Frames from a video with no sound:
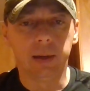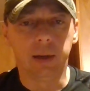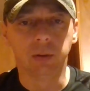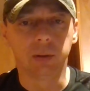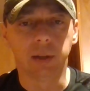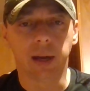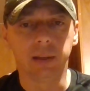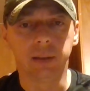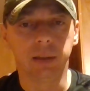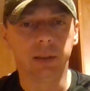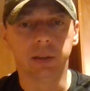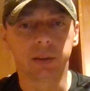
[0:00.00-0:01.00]
those things
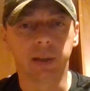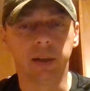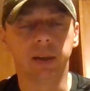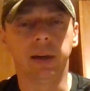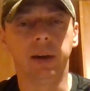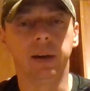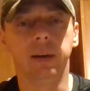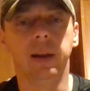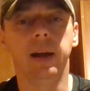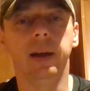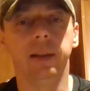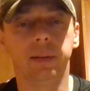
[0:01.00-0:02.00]
it just scare deer
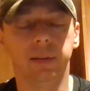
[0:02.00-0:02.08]
to death.